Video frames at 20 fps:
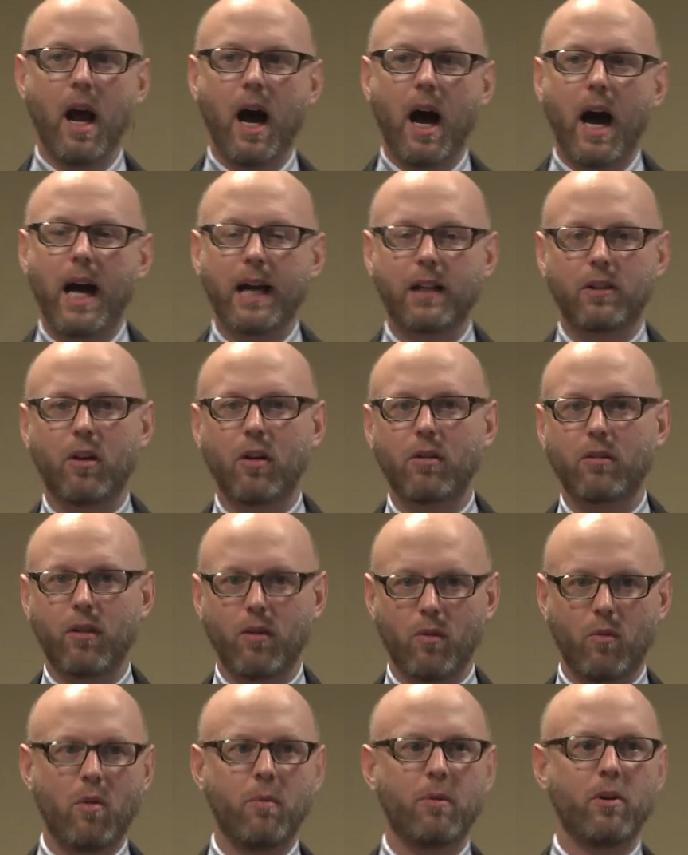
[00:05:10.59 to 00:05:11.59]
I talked to
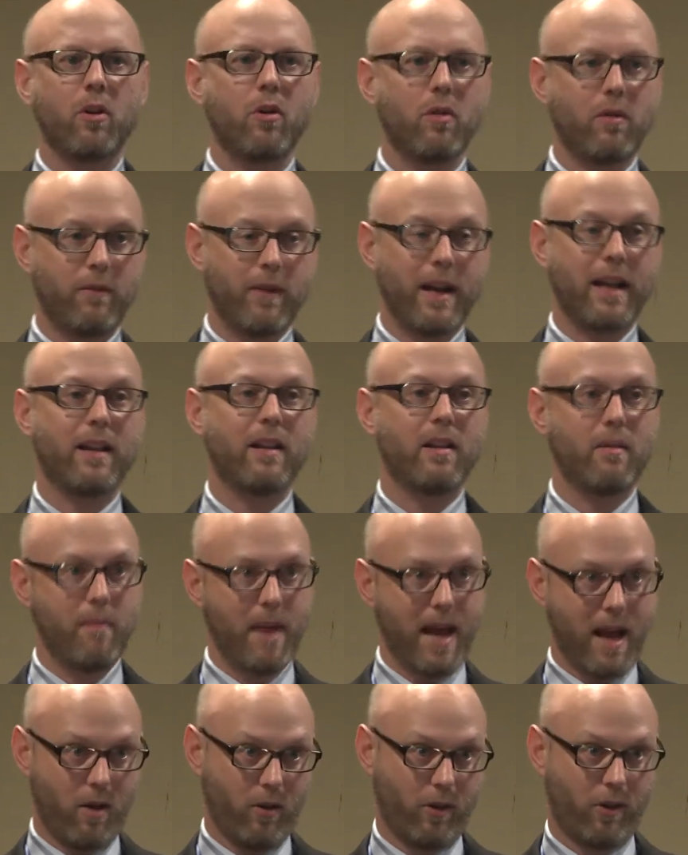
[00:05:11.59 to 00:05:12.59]
the woman who invented the
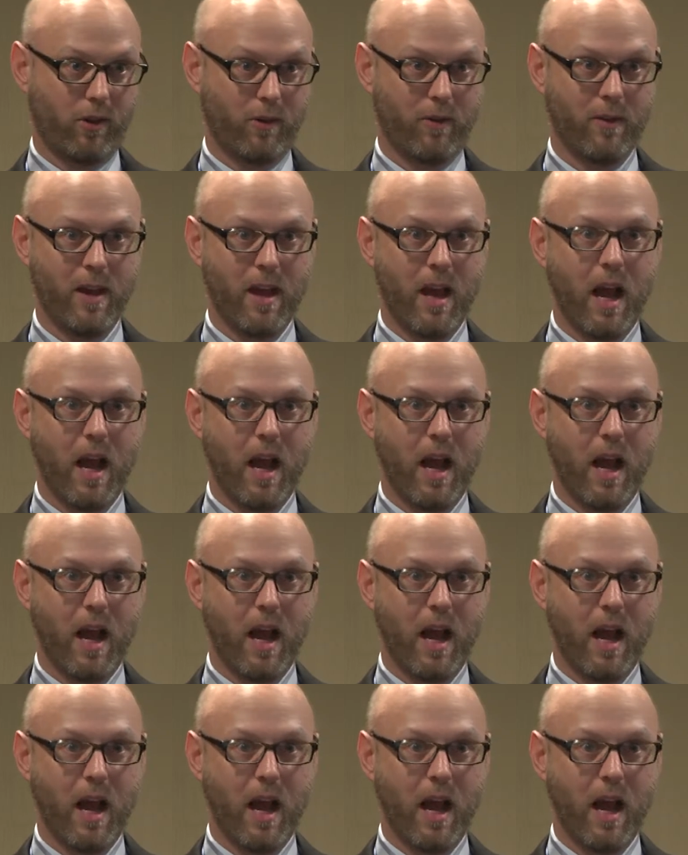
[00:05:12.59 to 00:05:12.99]
mouse.